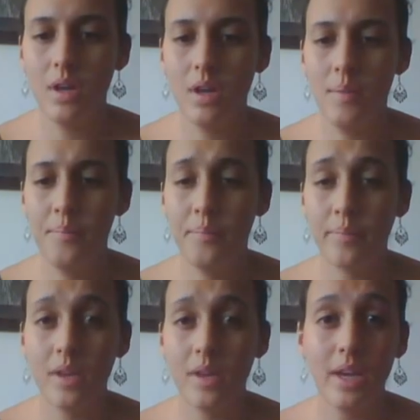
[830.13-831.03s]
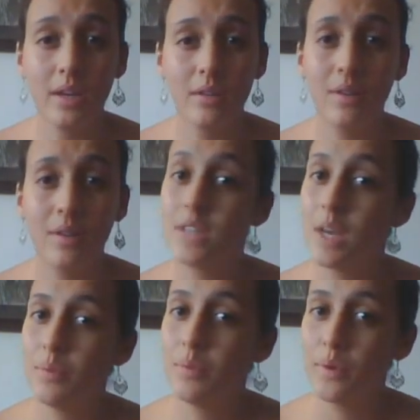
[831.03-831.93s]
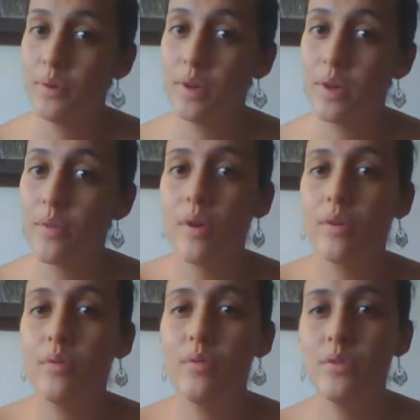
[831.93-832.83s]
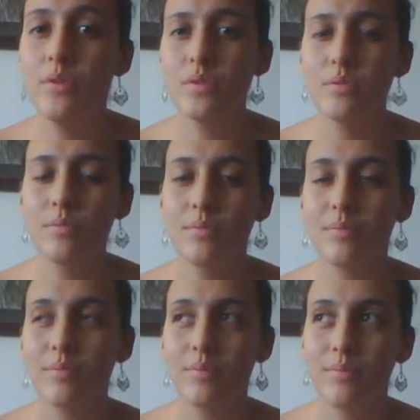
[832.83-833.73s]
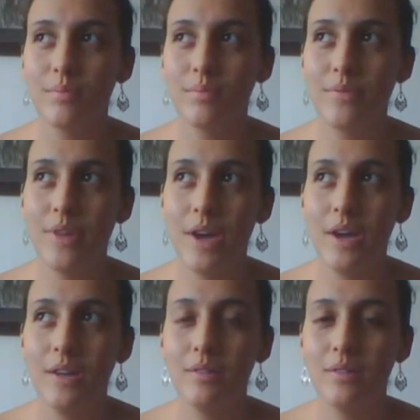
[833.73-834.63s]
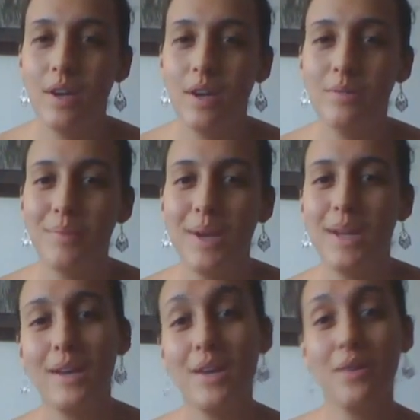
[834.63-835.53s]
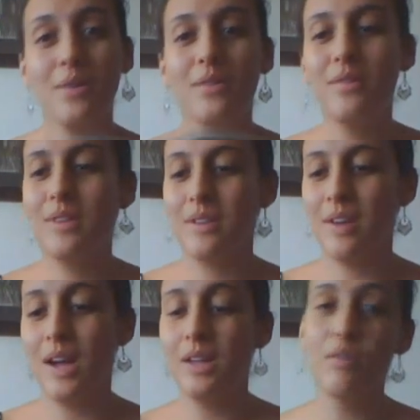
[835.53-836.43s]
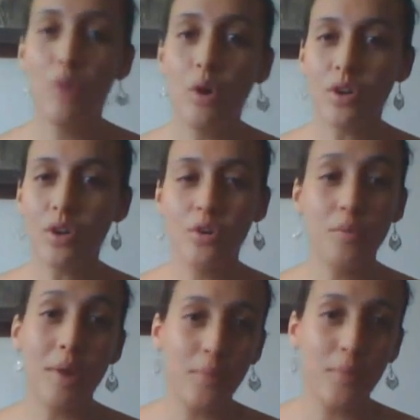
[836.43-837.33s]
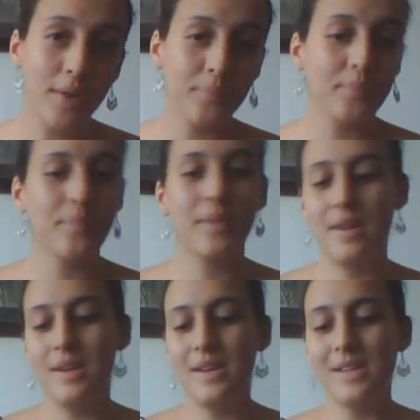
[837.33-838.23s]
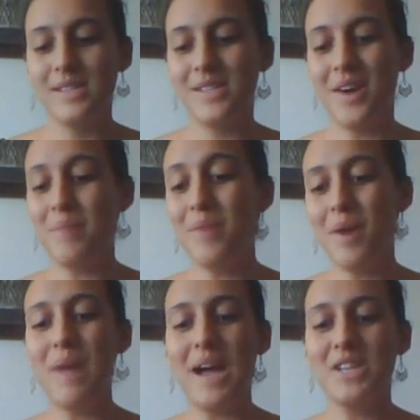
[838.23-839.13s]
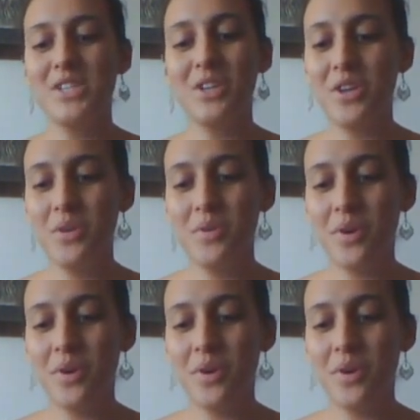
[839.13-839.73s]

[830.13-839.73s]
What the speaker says: Again, I've said it before in other yarn reviews that I'll buy any yarn, and I love all yarn no matter what. So I'm not bashing on you,